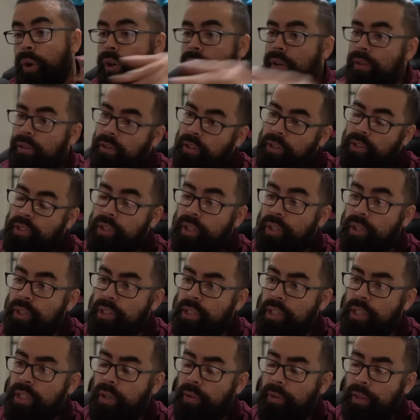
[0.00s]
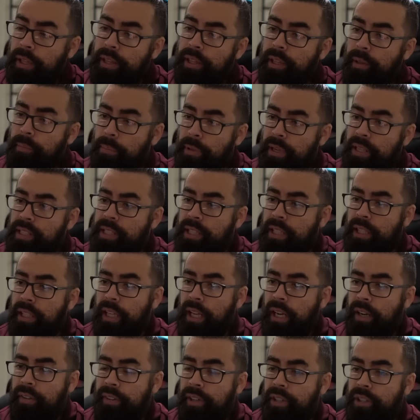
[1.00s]
It's good to know that they're basically
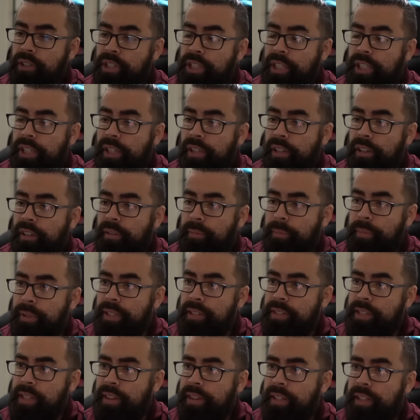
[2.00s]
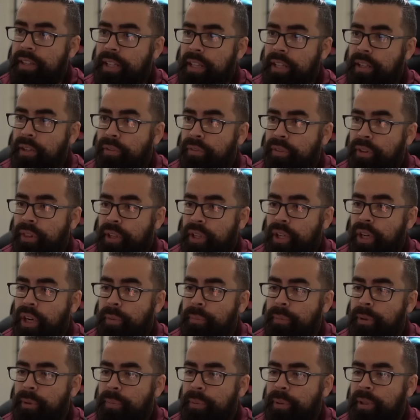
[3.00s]
out of energy here because I think they go for the
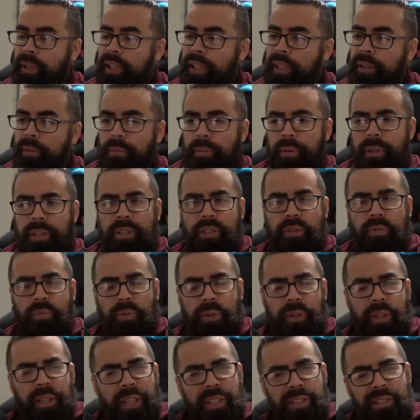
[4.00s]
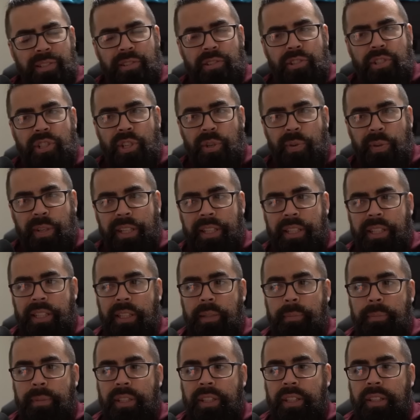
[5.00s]
combo play, which really doesn't do anything
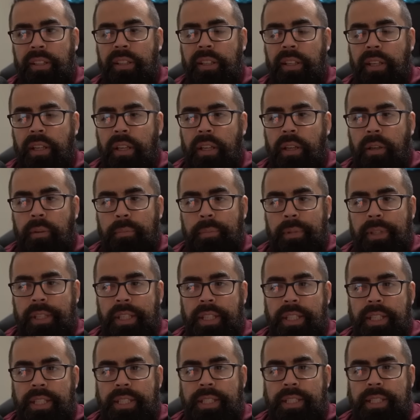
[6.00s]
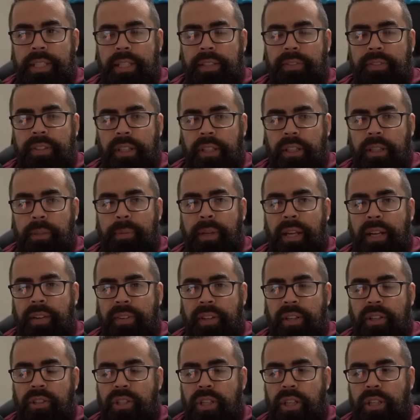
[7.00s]
to me. Because if they're going to be out of
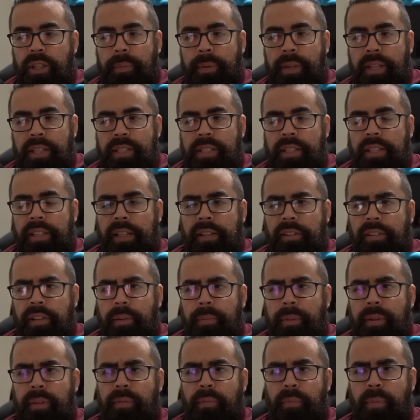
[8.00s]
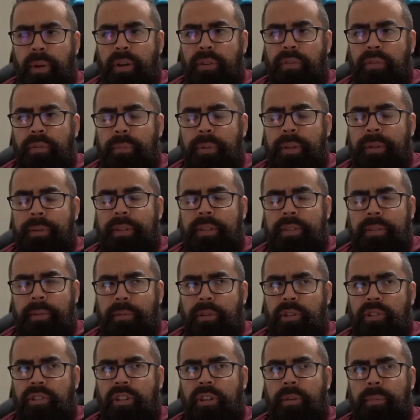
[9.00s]
energy on the Mantine, that's going to be even better for me because I'm
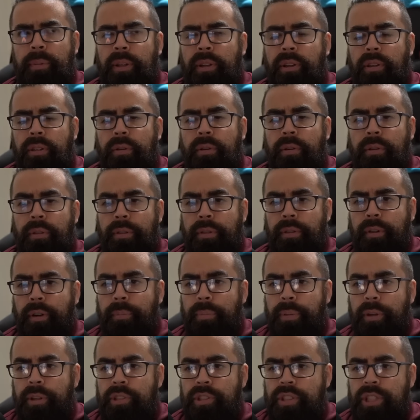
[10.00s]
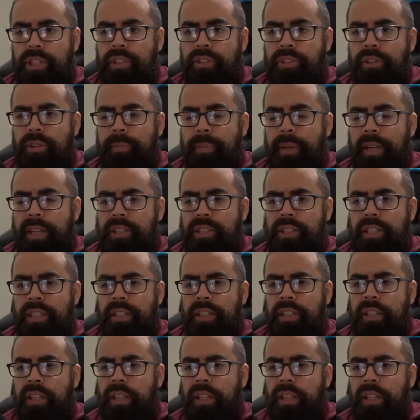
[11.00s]
just going to be able to throw the Thunder Punch into the Mantine.